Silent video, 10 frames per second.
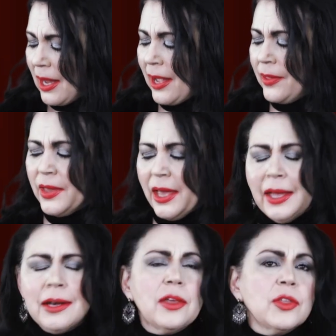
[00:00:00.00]
And
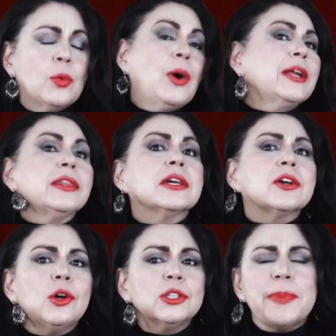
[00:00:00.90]
then the one in the
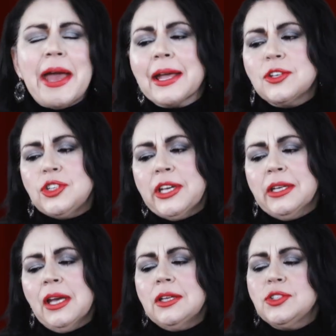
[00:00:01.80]
gold
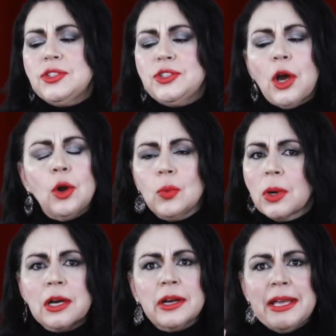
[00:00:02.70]
packaging, don't
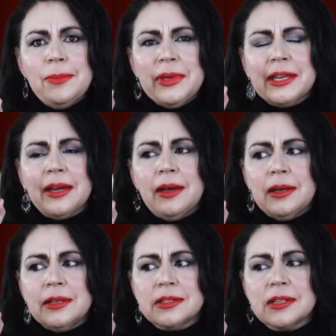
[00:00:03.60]
worry,
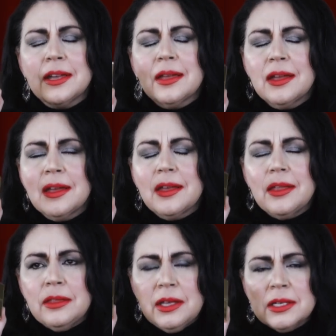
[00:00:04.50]
because
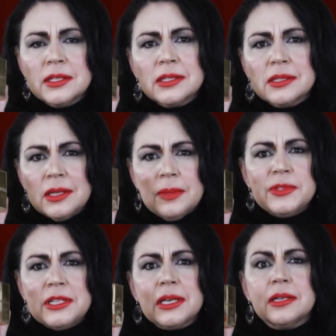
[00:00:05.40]
this
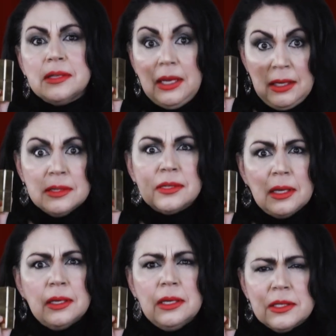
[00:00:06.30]
lipstick is
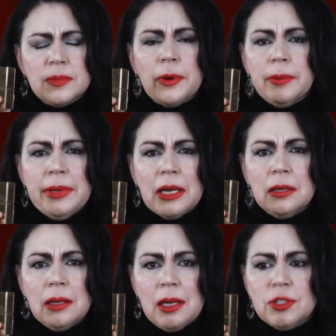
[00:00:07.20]
in his permanent
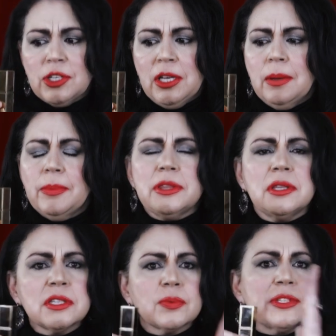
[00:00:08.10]
collection, but
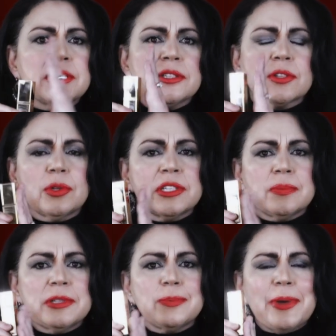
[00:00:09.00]
this was his
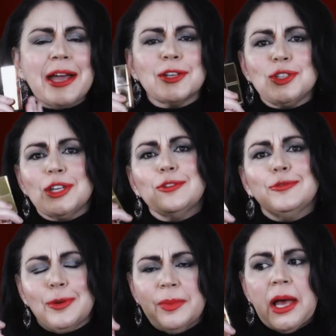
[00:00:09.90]
Christmas packaging
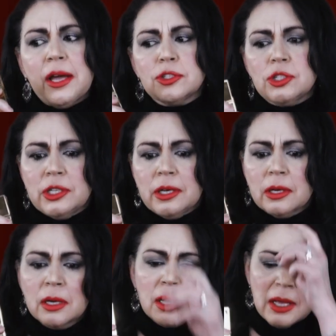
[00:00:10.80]
from last
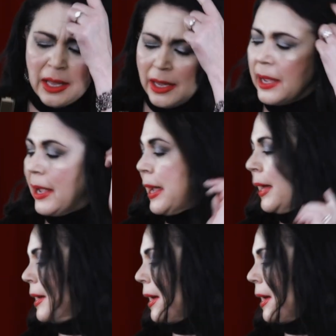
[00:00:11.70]
year. And